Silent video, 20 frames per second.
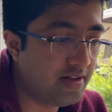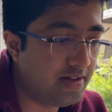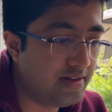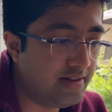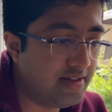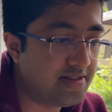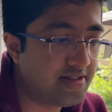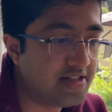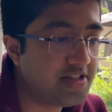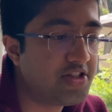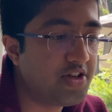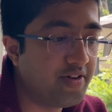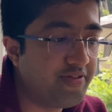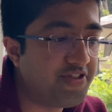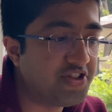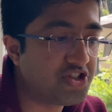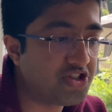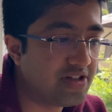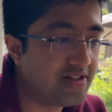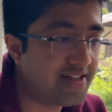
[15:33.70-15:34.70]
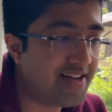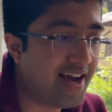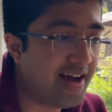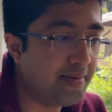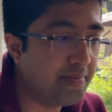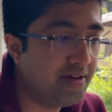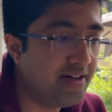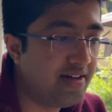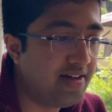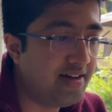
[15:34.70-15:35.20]
this is the official tab,
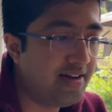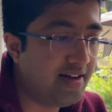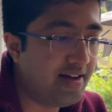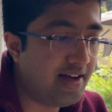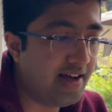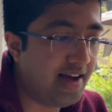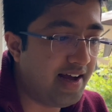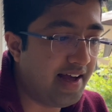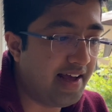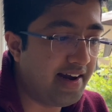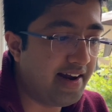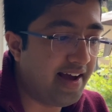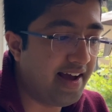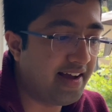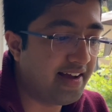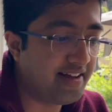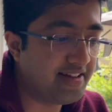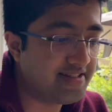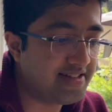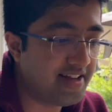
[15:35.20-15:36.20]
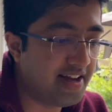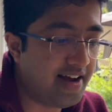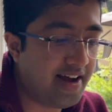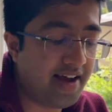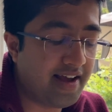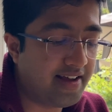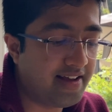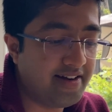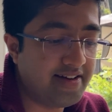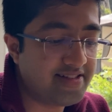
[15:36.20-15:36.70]
and
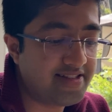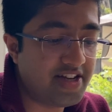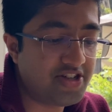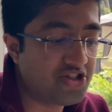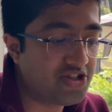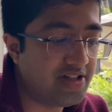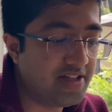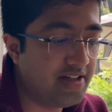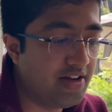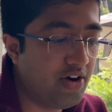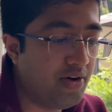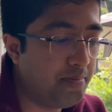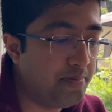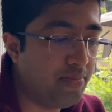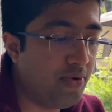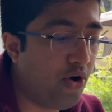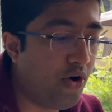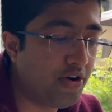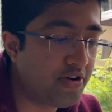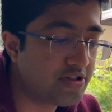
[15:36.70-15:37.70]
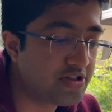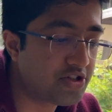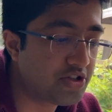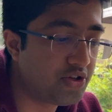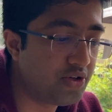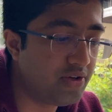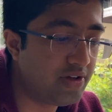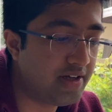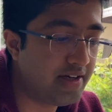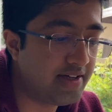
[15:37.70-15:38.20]
I can essentially auto
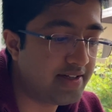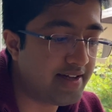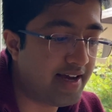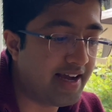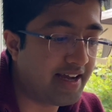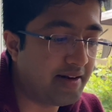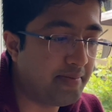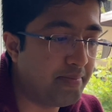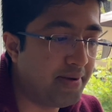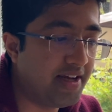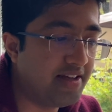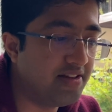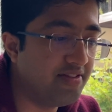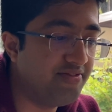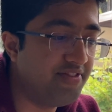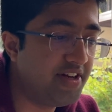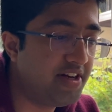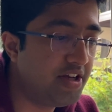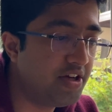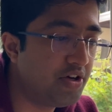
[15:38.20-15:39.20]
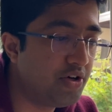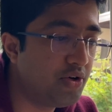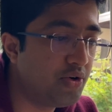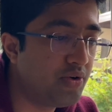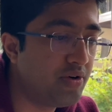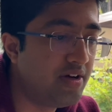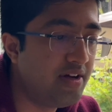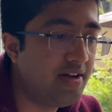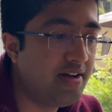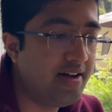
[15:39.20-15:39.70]
scroll it, I can play the
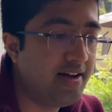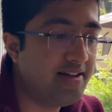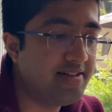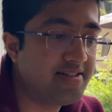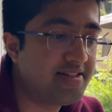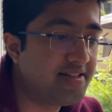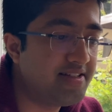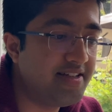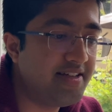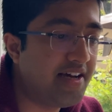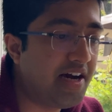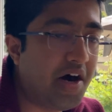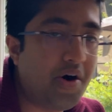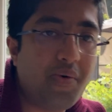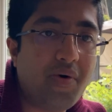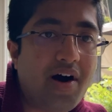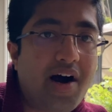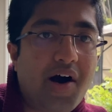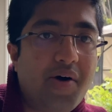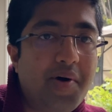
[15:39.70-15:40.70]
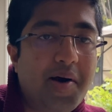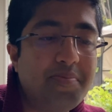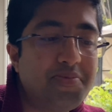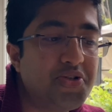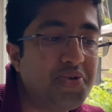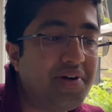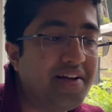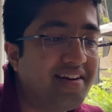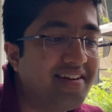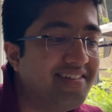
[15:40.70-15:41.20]
video and see how I'm
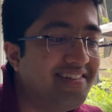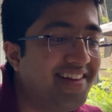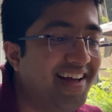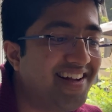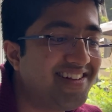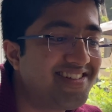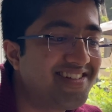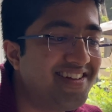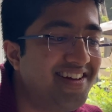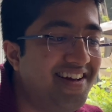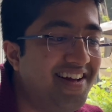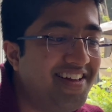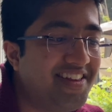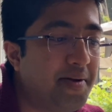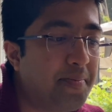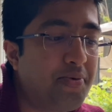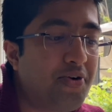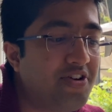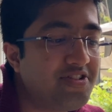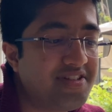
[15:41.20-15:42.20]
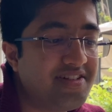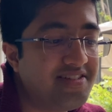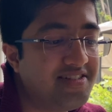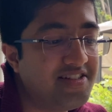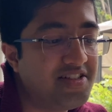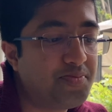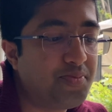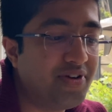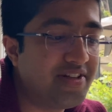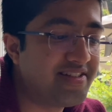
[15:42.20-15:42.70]
doing, and the process
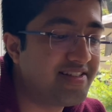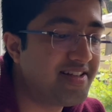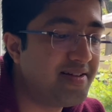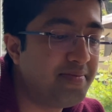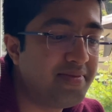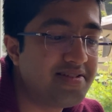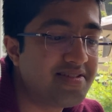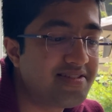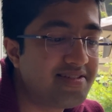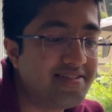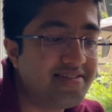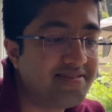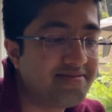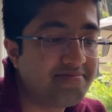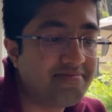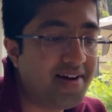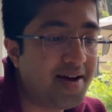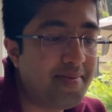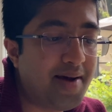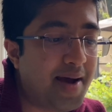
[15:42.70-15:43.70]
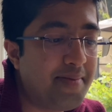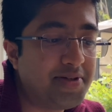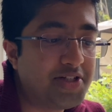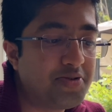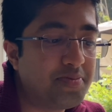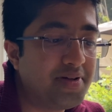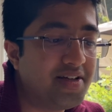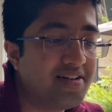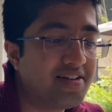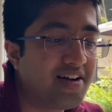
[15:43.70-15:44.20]
is pretty seamless, and I'm happy to
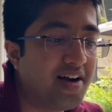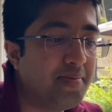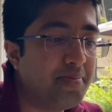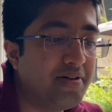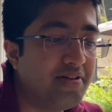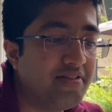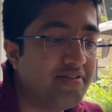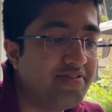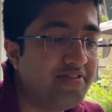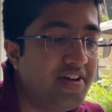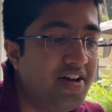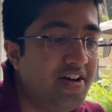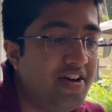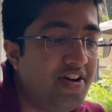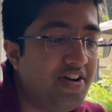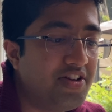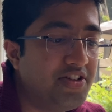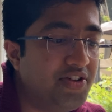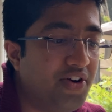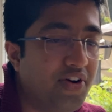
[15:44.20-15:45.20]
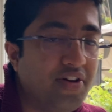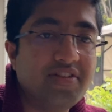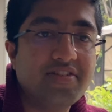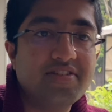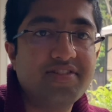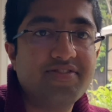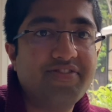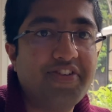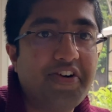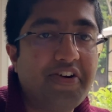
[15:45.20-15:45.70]
pay a couple of
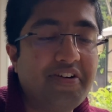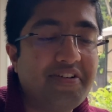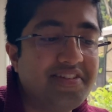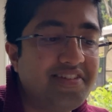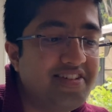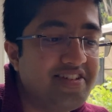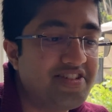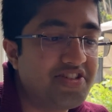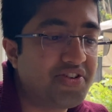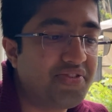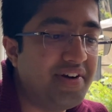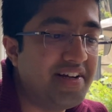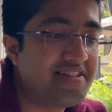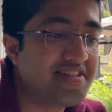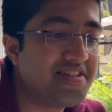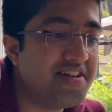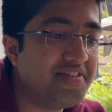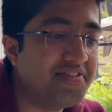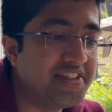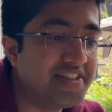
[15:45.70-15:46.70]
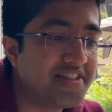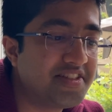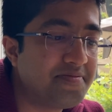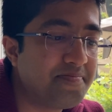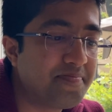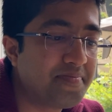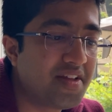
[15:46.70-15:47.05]
dollars for this great service.